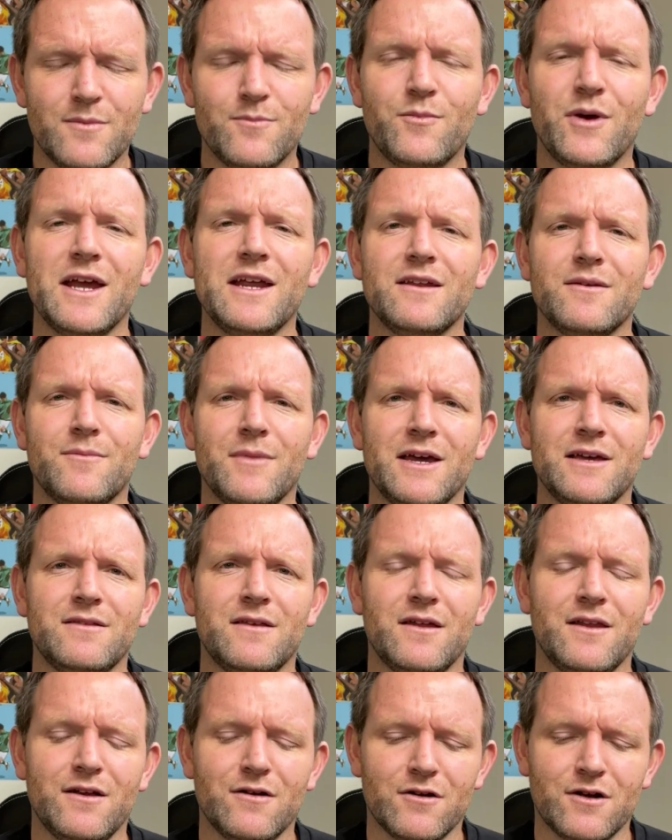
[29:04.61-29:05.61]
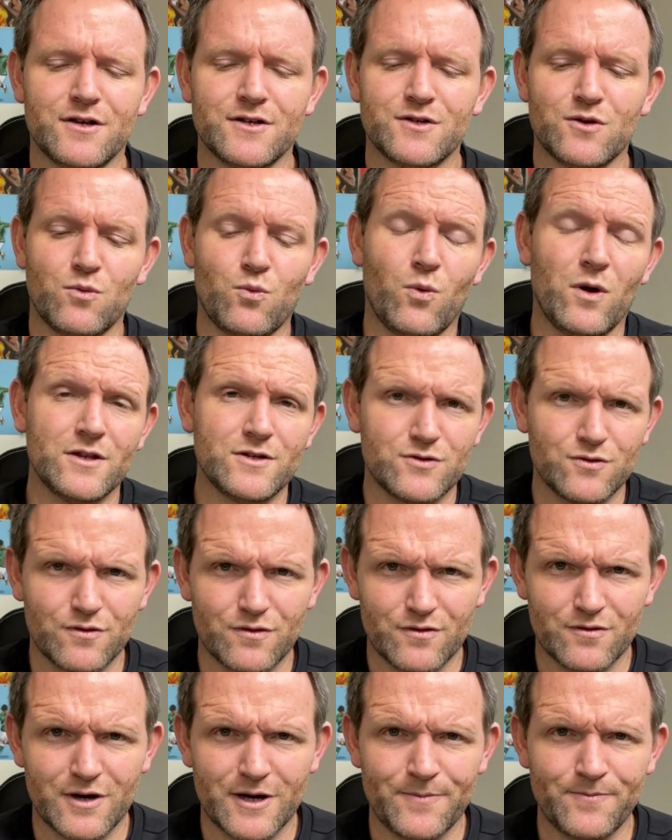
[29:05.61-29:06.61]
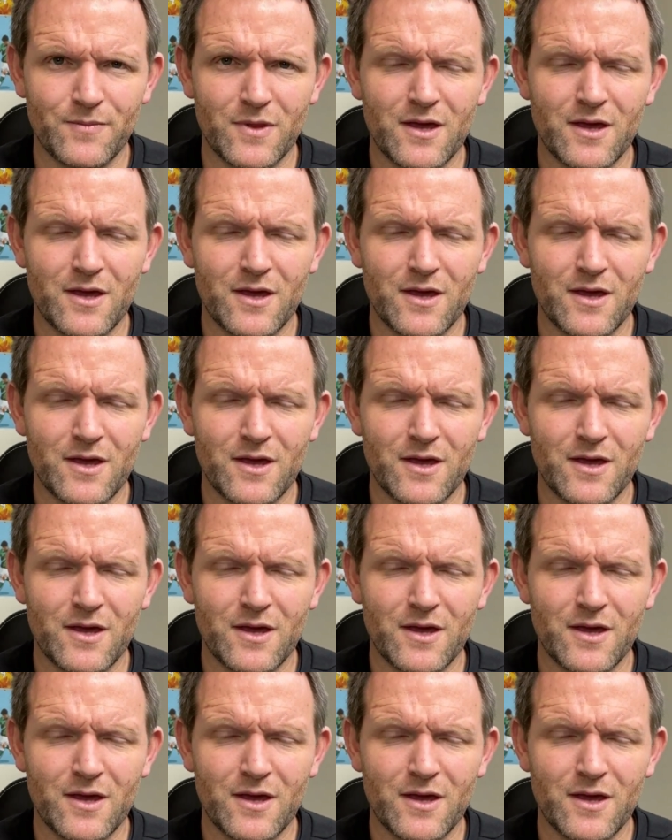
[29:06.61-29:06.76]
Peter made that error. So 1, 2, 3.